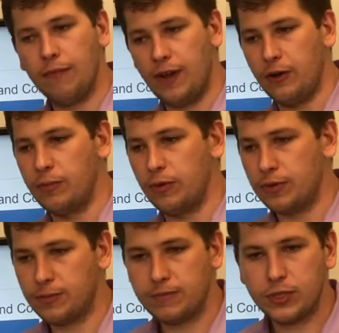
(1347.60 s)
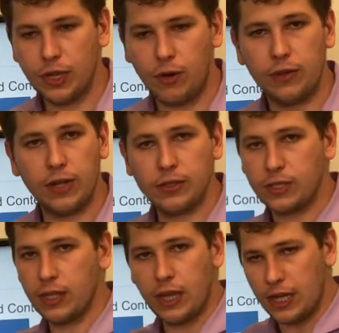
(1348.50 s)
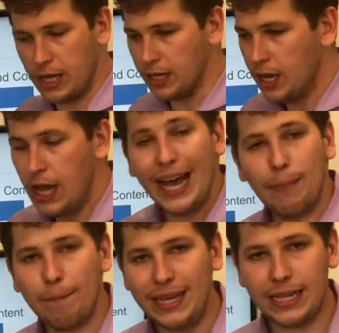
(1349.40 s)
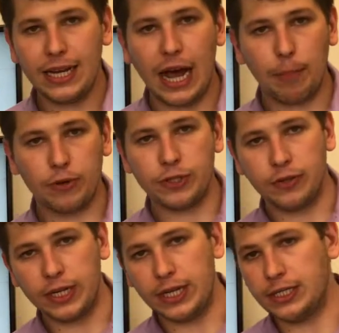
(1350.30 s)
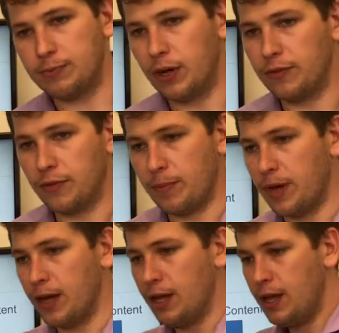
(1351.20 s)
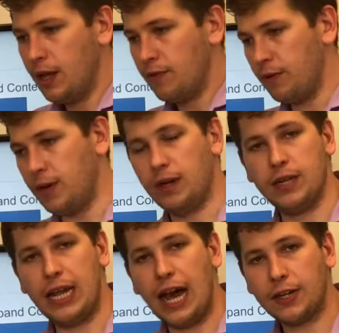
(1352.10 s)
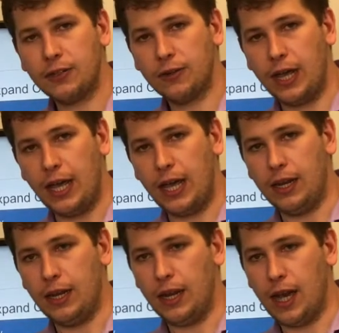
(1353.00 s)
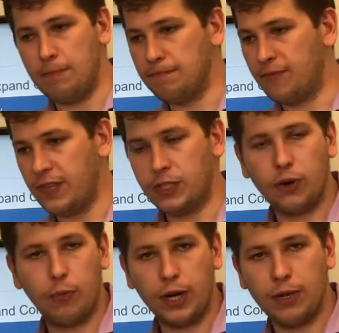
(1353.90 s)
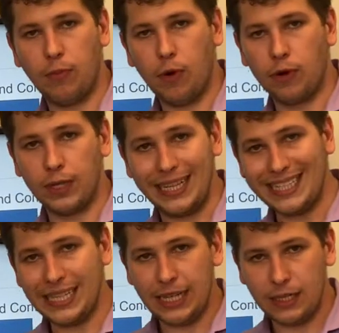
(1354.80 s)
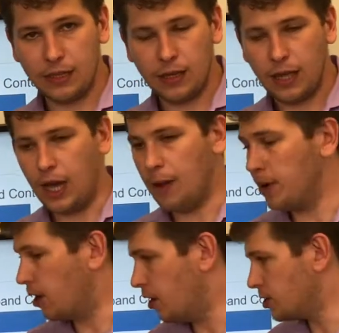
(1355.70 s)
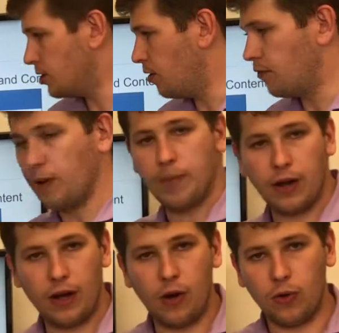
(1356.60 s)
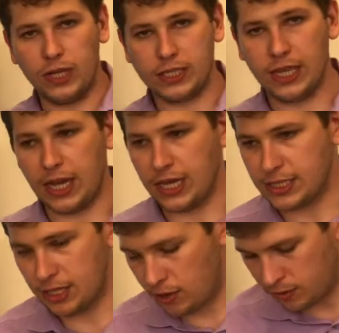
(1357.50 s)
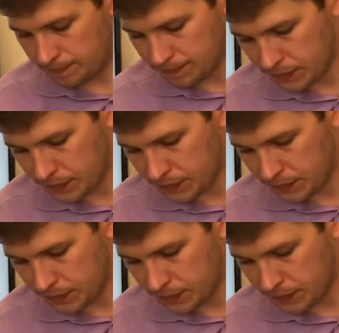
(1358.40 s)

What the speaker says: variables. So there's, again, immediate opportunities both from a doctor and physical brick and mortar listing, but also from a holistic SEO